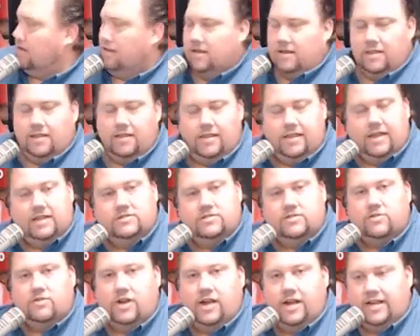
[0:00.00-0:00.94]
That's
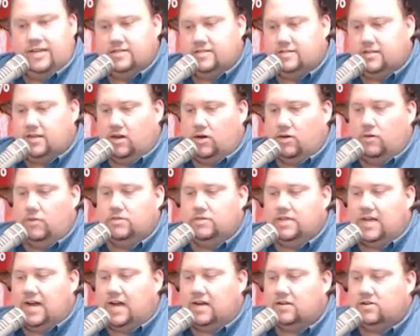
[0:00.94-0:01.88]
great. So
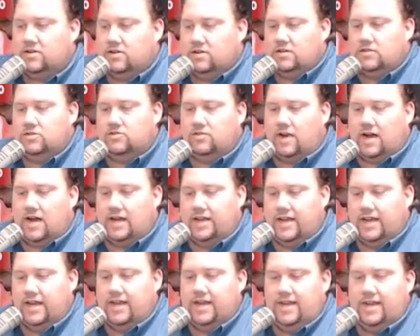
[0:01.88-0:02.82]
Dr.
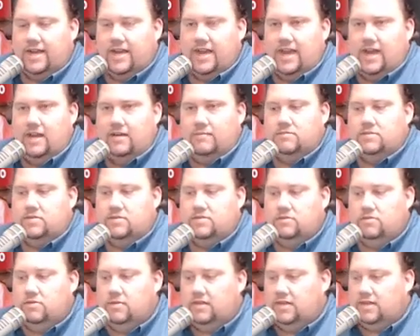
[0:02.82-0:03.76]
Andrade, he came
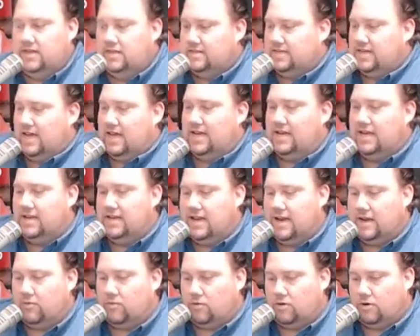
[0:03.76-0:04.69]
to the Tenet
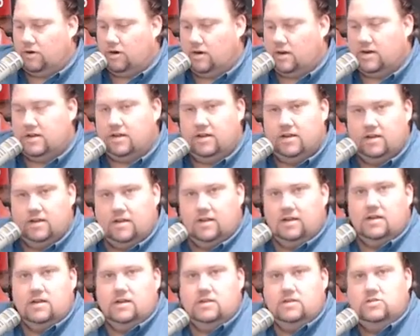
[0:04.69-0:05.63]
network
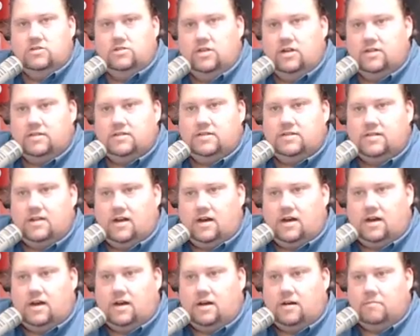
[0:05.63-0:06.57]
just
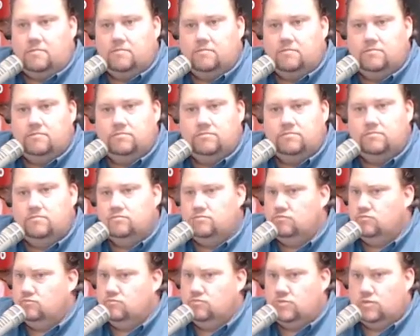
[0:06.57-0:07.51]

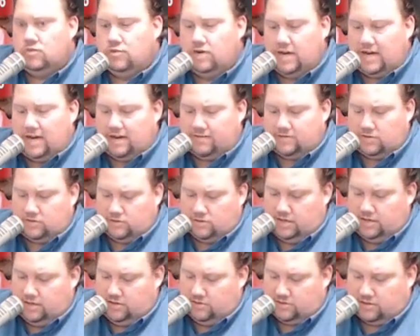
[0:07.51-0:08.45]
3.5
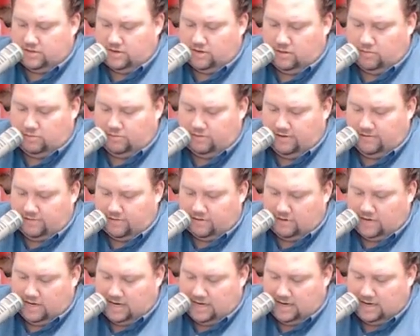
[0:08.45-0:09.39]
short years ago, believe it or
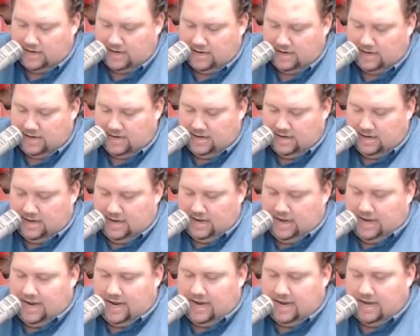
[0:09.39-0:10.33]
not,
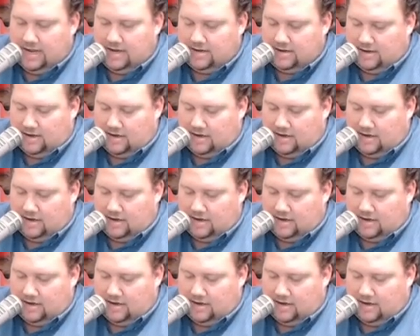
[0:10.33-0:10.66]
and